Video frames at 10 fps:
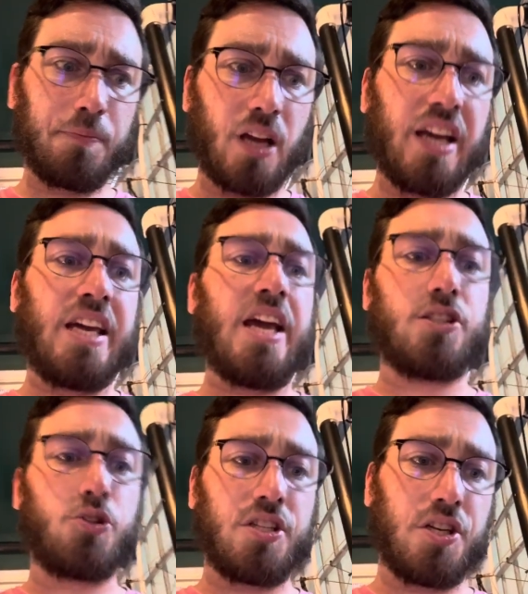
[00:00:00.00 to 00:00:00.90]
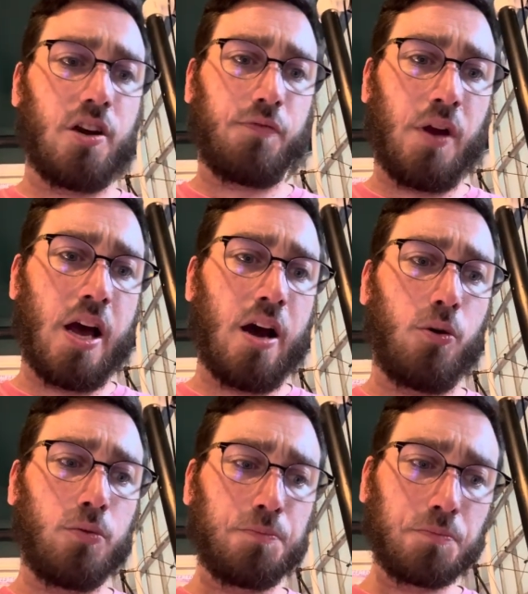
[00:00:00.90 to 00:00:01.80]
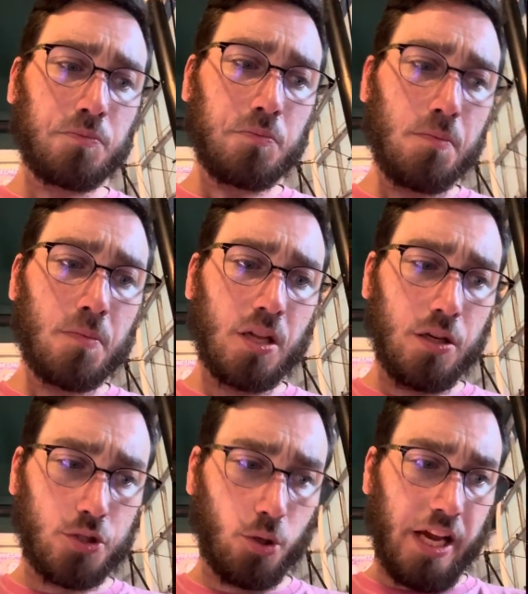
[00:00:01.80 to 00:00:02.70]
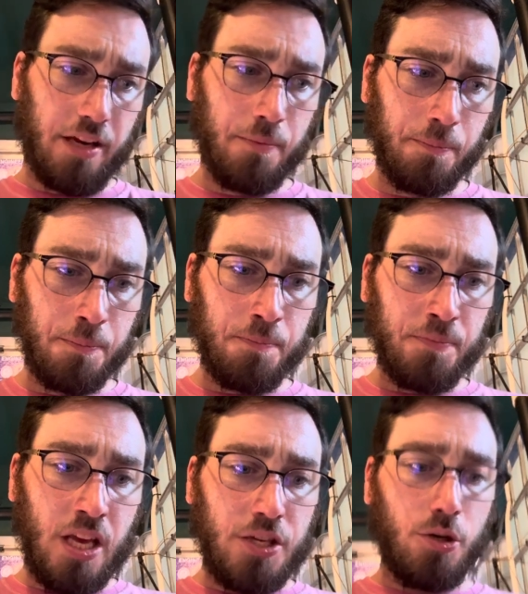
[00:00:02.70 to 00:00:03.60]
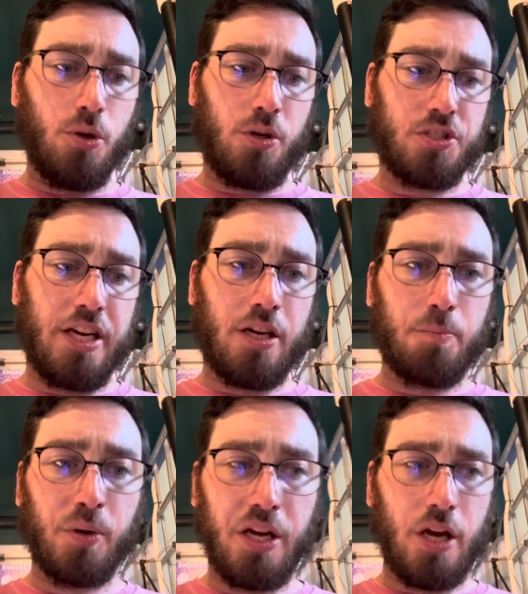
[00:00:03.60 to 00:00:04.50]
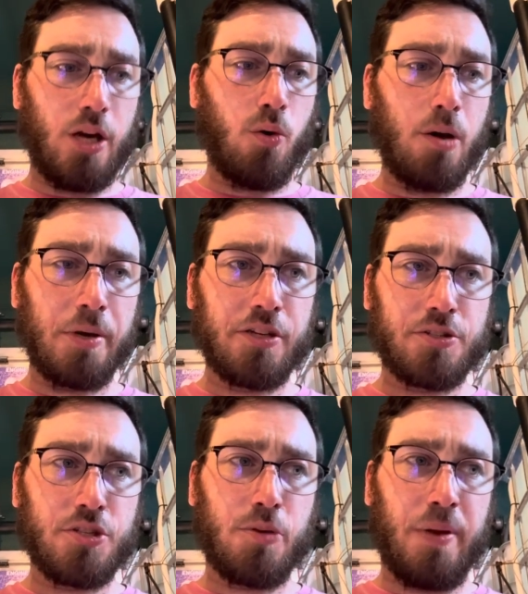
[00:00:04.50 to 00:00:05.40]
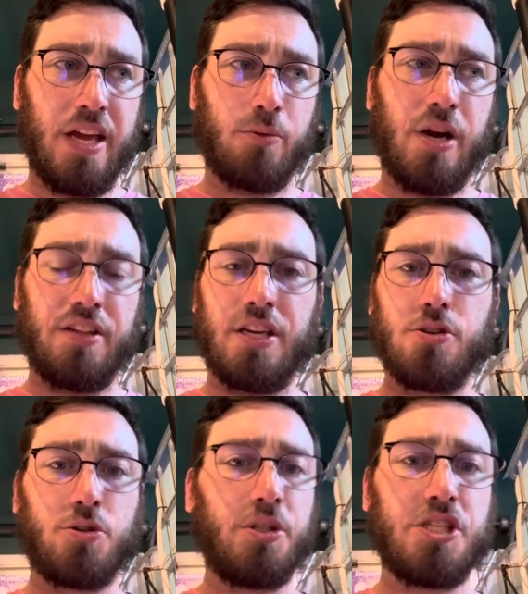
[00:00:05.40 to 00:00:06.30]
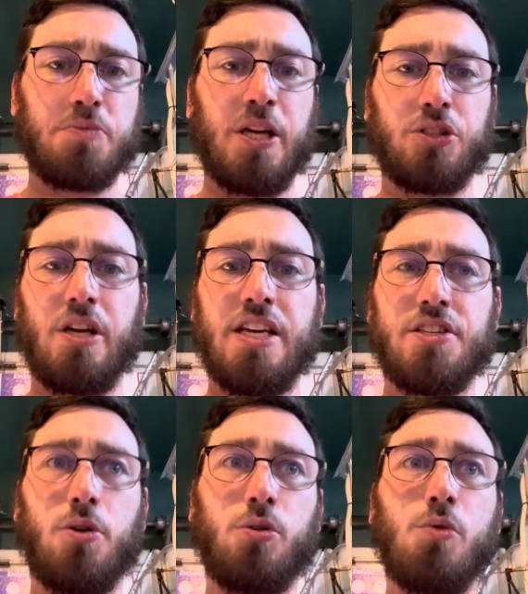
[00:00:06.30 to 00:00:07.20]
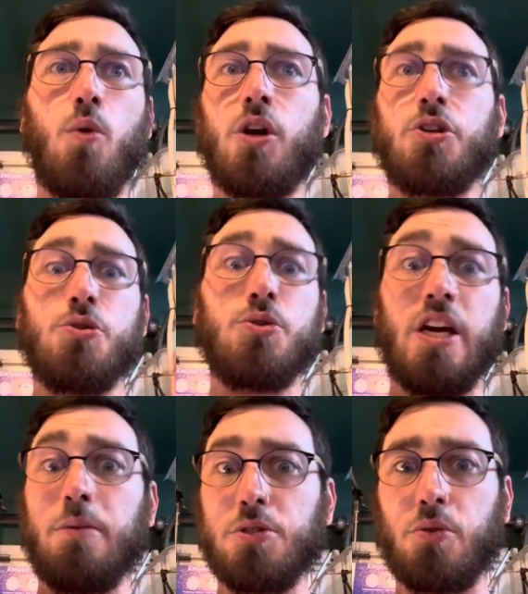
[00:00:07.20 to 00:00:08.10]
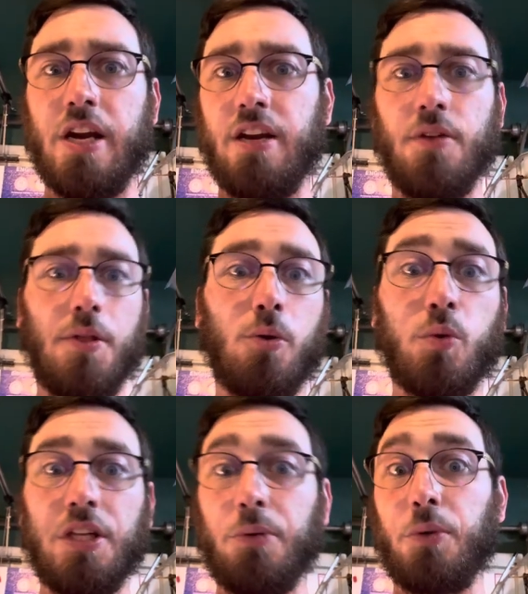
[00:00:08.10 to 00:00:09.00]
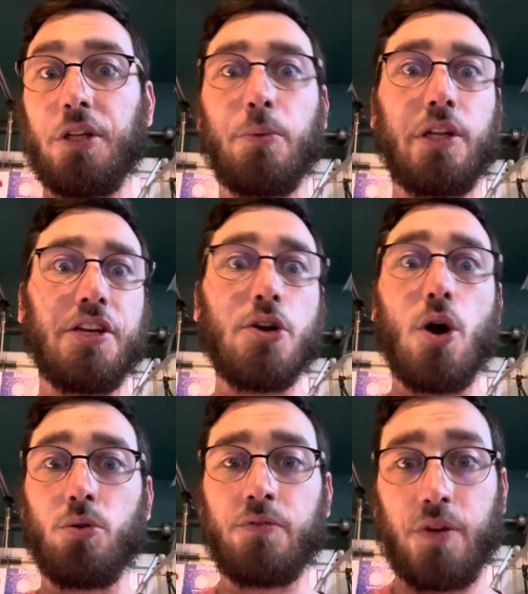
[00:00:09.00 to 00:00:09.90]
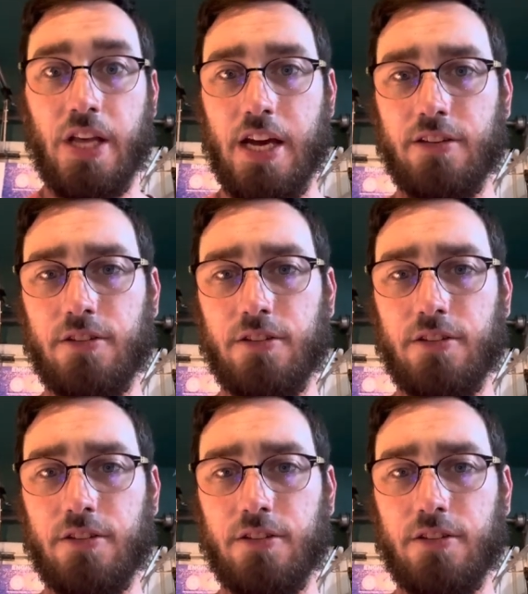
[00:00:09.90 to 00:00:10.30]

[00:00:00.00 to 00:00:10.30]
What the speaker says: I can't stress enough how, so like, you'll notice like koi breeders in Japan, right? They usually specialize in only 1 or 2 types, right? And then they're really, really, really known for that.